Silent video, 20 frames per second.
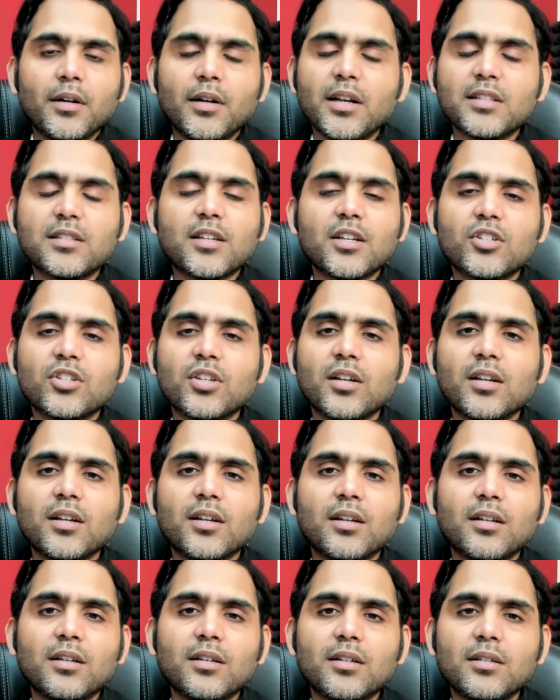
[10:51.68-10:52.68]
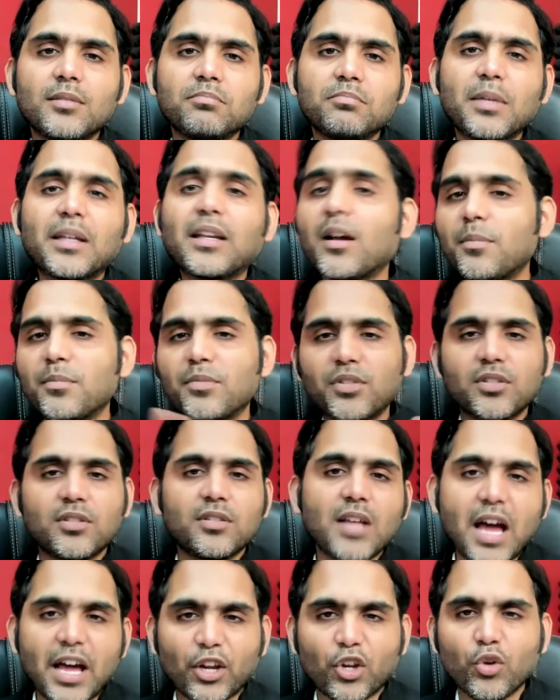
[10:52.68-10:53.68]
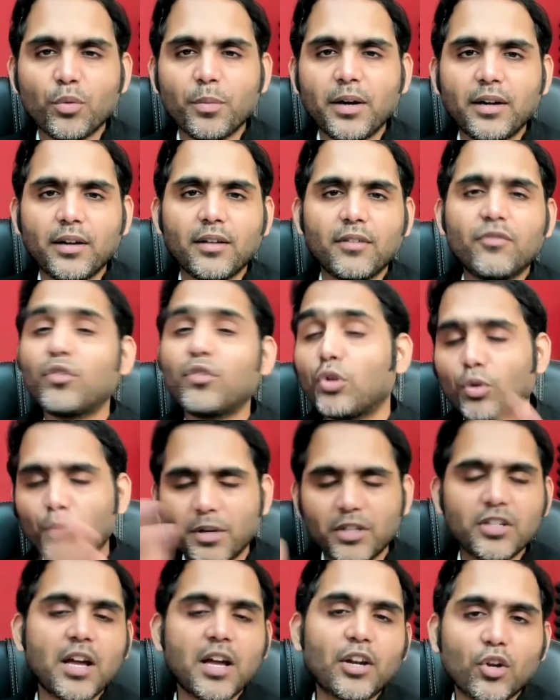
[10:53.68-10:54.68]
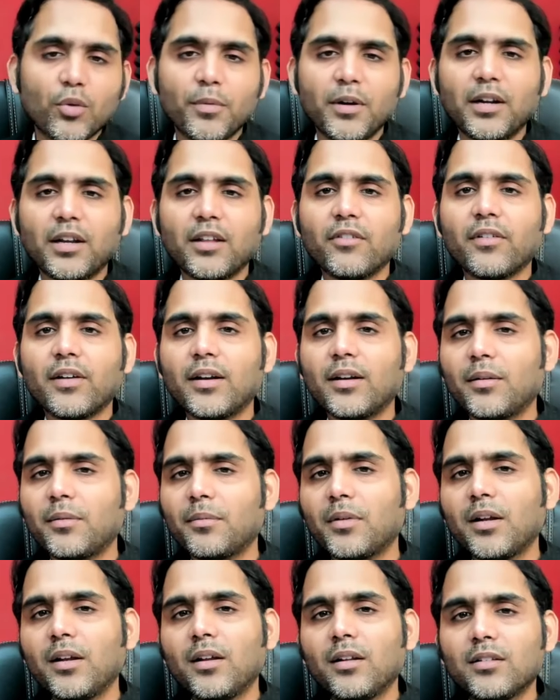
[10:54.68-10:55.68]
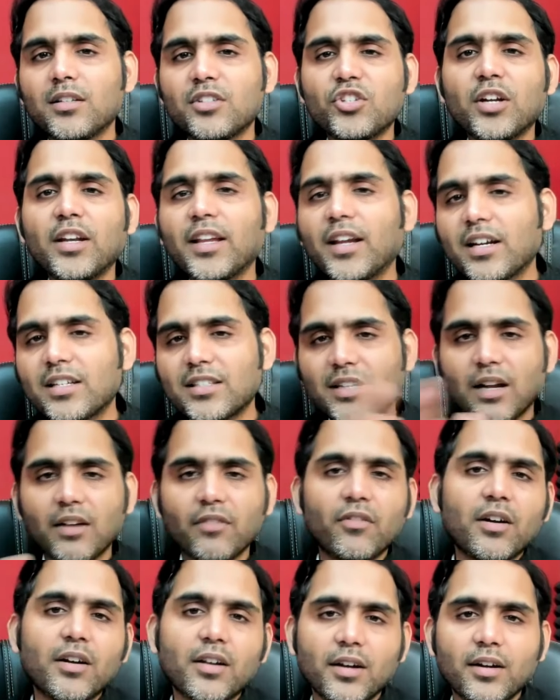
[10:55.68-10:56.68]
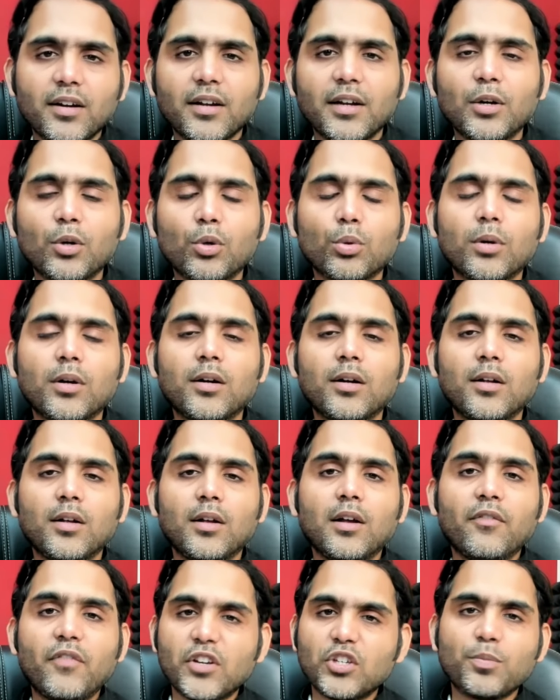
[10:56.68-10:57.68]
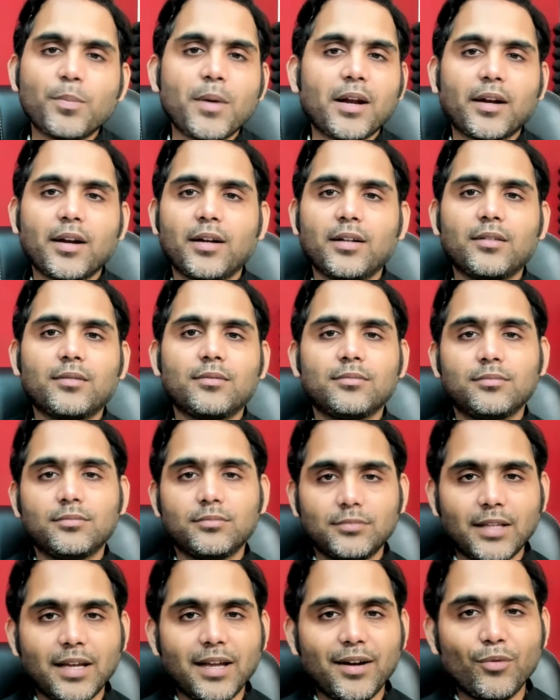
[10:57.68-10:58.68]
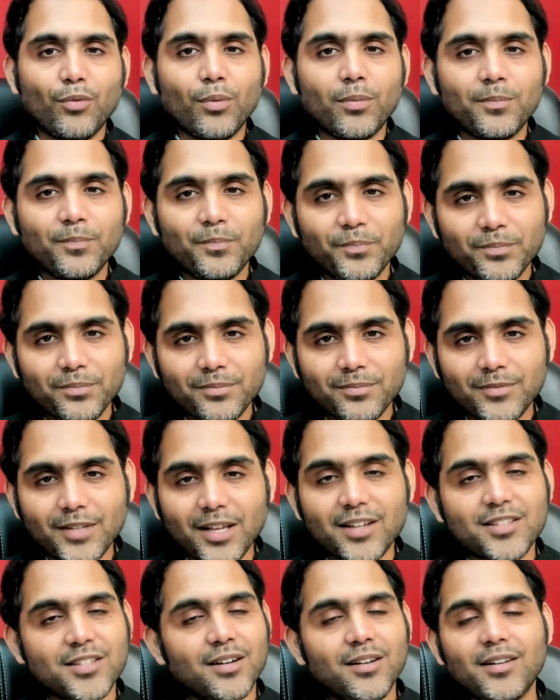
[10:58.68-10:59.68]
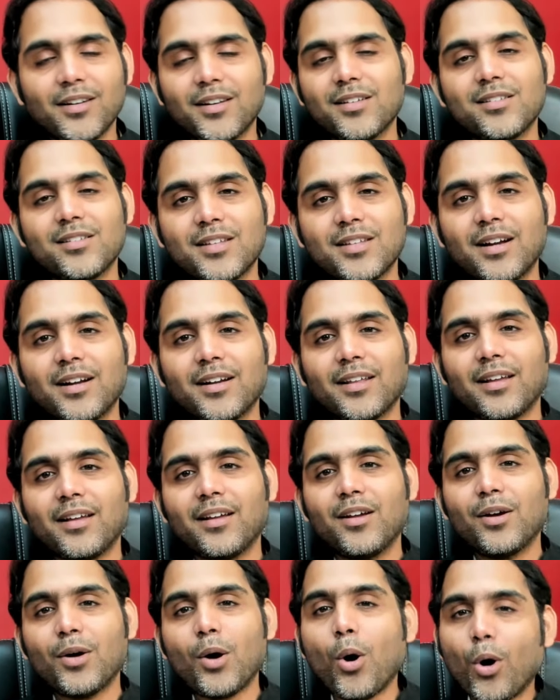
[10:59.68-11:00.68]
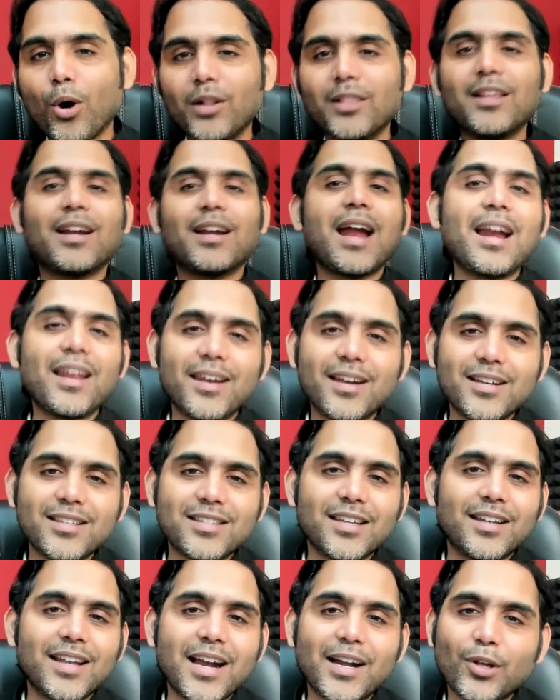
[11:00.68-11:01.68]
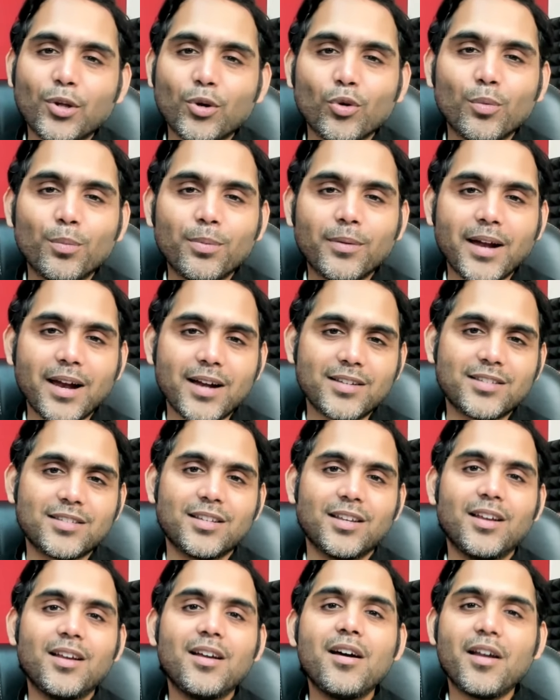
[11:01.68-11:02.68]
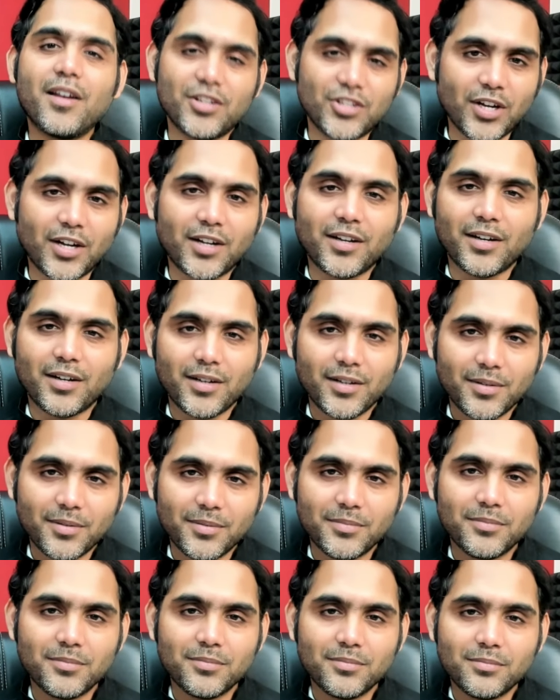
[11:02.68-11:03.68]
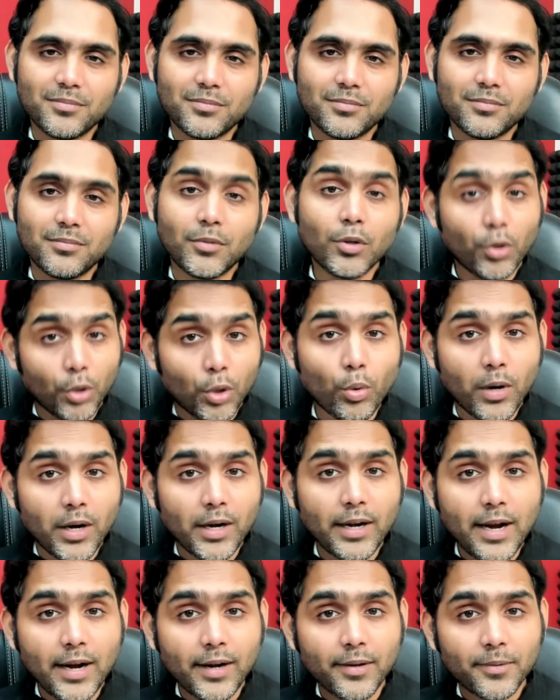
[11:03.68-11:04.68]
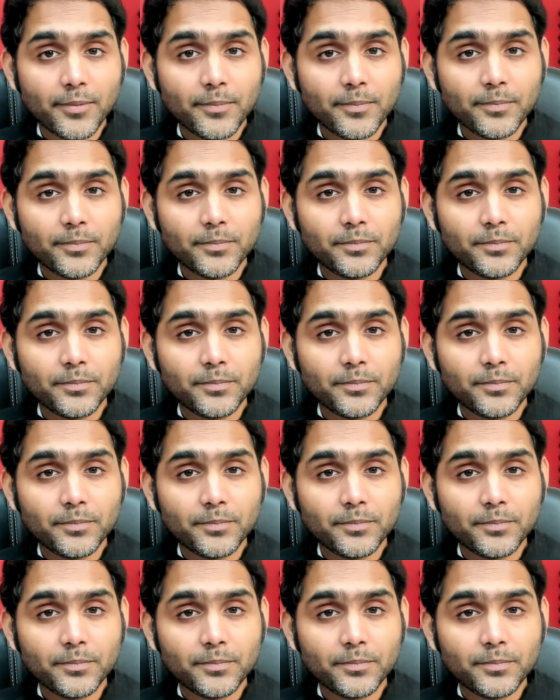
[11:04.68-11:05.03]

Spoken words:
discussion becomes argumentative, too much argumentative, and the GD gets converted into a fish market, then the result that all the candidates in that group gets rejected. Do you want that?